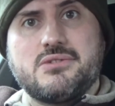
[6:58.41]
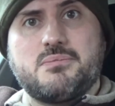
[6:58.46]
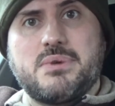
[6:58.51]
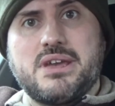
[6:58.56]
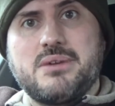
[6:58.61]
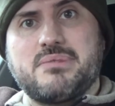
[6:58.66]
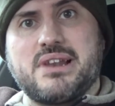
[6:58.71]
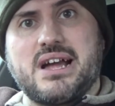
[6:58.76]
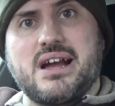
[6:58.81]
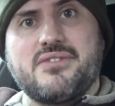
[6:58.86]
There are
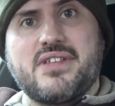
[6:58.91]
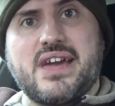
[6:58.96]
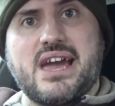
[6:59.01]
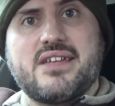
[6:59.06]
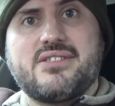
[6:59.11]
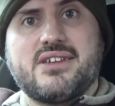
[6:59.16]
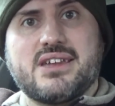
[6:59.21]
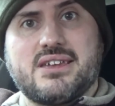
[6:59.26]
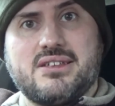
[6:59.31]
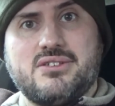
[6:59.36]
people out
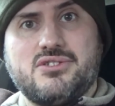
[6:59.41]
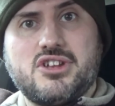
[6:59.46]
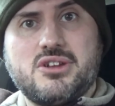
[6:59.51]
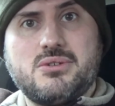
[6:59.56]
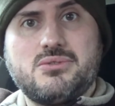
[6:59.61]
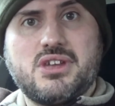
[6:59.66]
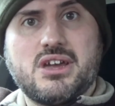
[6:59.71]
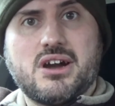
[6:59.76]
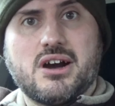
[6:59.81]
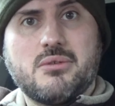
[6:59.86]
there that can
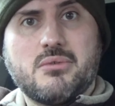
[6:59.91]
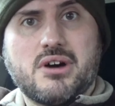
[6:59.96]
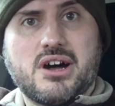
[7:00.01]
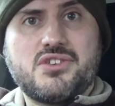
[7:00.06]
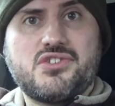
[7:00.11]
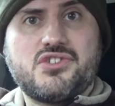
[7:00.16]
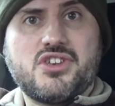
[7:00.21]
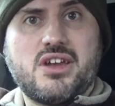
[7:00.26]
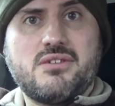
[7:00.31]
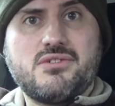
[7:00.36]
do
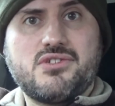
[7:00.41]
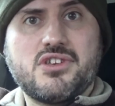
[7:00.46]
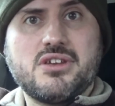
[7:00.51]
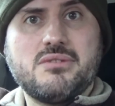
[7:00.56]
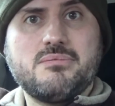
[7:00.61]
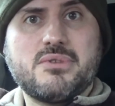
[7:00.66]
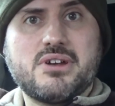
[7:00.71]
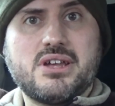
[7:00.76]
DIY servicing,